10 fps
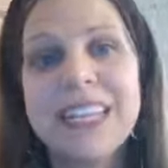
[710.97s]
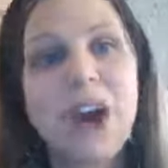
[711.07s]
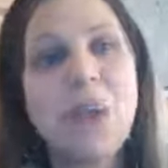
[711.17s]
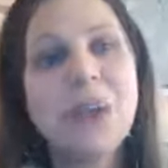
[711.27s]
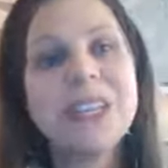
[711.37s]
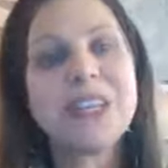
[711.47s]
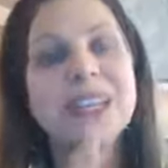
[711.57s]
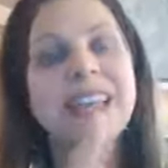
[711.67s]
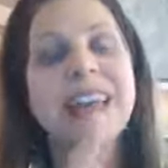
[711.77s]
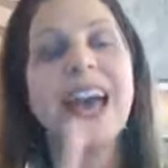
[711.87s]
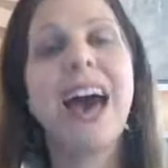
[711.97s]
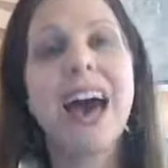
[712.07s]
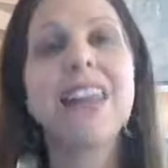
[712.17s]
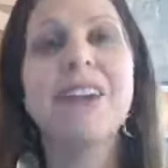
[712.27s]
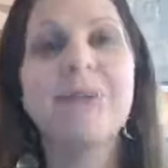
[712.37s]
He always just said,
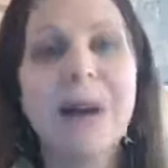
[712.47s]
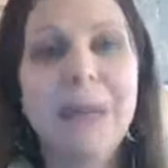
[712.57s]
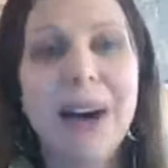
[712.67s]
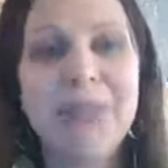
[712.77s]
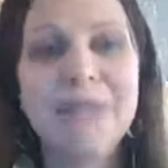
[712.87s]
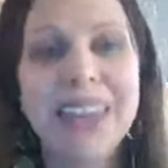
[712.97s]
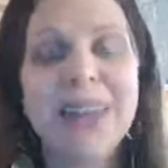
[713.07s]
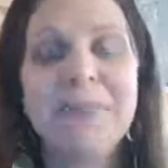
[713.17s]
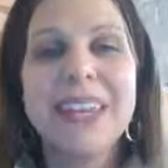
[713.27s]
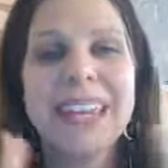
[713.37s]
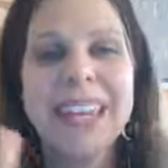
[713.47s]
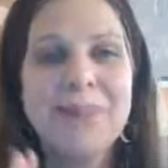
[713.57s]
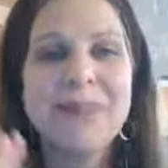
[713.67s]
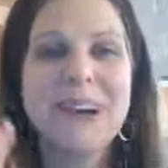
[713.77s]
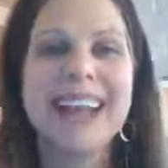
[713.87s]
I love my mom, and I'm going to
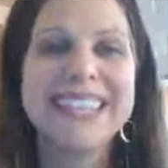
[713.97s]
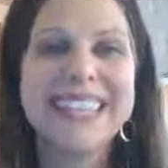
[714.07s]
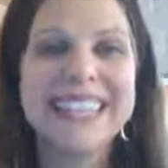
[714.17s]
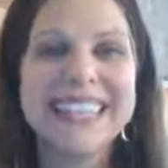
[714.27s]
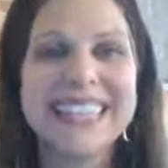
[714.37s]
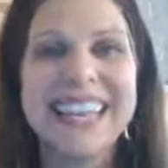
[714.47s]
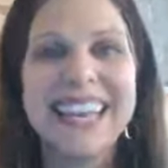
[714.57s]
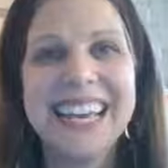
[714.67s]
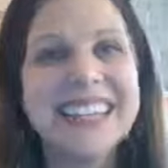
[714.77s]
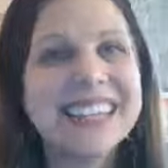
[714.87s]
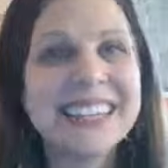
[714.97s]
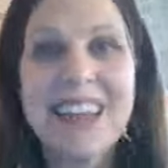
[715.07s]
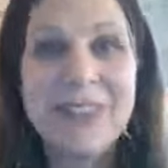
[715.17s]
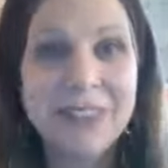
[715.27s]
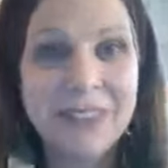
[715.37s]
keep her as this
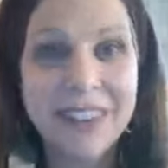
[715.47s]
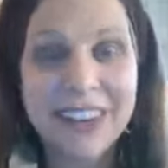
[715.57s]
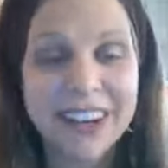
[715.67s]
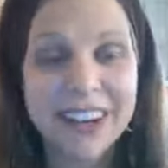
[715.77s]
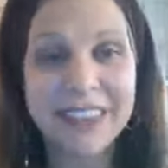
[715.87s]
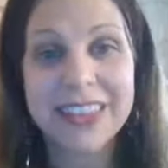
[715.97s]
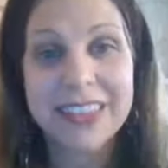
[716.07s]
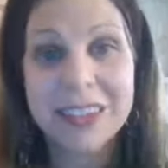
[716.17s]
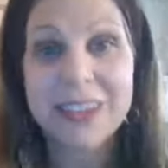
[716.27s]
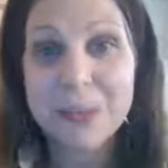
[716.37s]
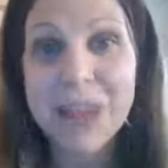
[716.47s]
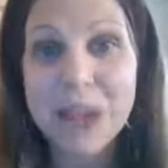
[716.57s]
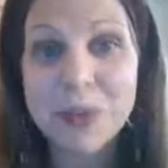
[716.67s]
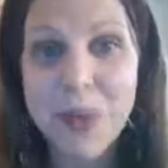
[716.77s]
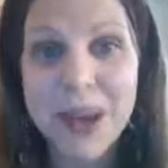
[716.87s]
loving figure that she
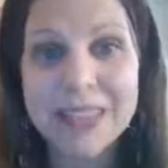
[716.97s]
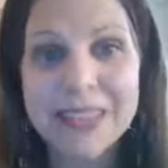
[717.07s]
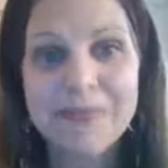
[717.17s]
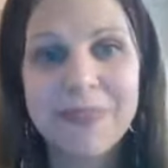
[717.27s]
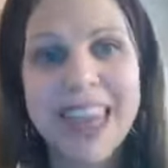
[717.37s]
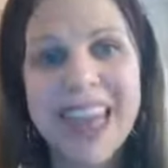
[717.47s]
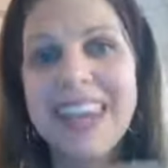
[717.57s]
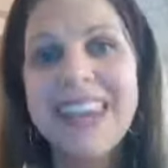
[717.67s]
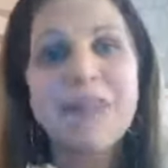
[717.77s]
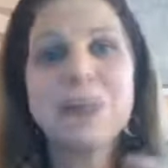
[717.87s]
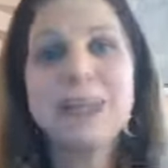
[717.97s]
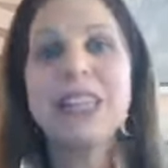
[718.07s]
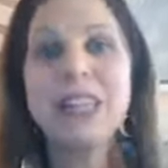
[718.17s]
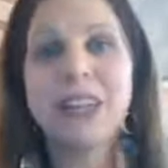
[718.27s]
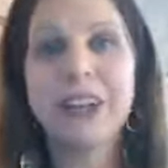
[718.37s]
sometimes was, and never really
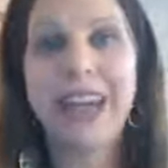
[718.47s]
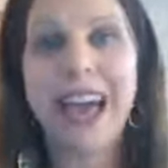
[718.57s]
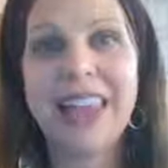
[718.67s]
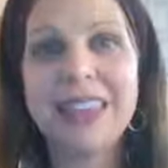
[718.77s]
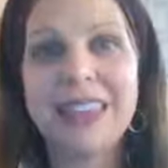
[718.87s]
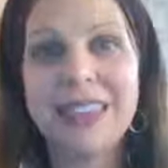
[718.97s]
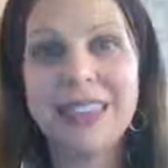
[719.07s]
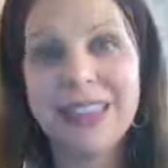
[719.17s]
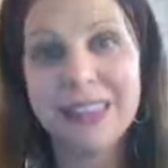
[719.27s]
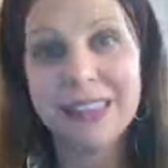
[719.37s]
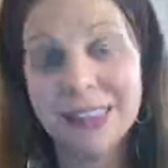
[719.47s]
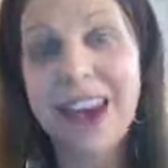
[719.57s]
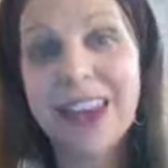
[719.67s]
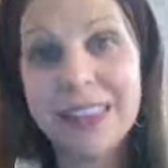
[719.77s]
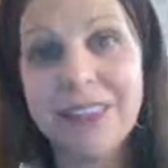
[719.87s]
look at the not